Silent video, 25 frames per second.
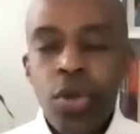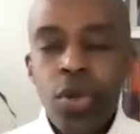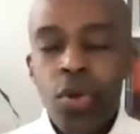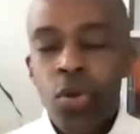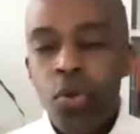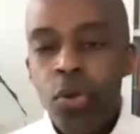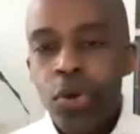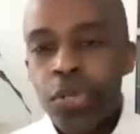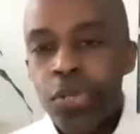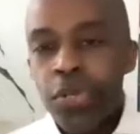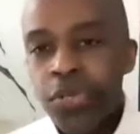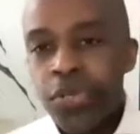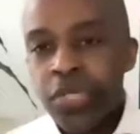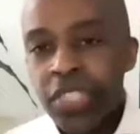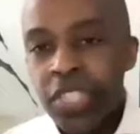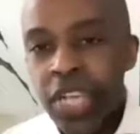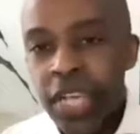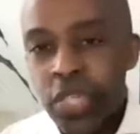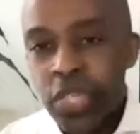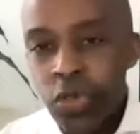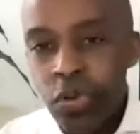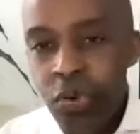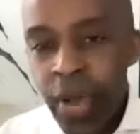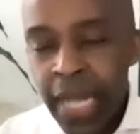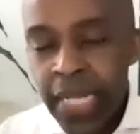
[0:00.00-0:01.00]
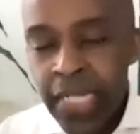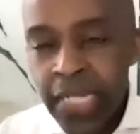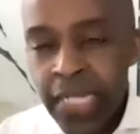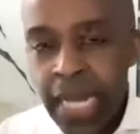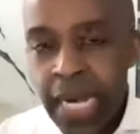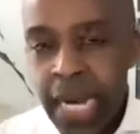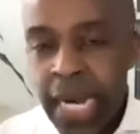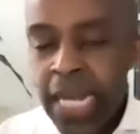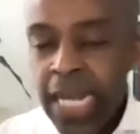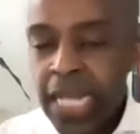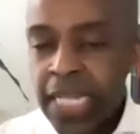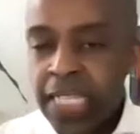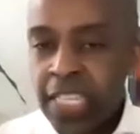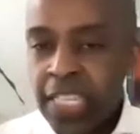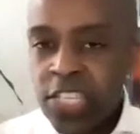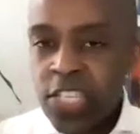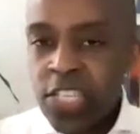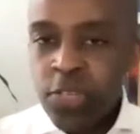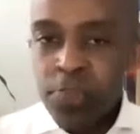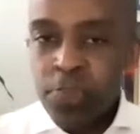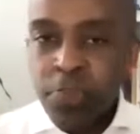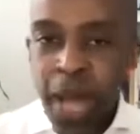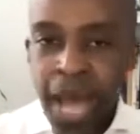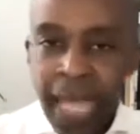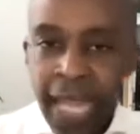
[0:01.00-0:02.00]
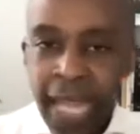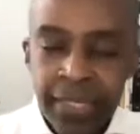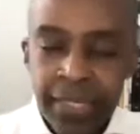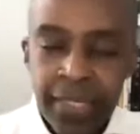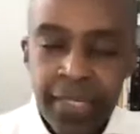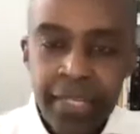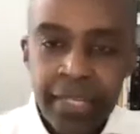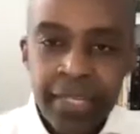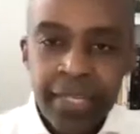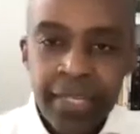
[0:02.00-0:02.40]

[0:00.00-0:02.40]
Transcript: or your gender identity, despite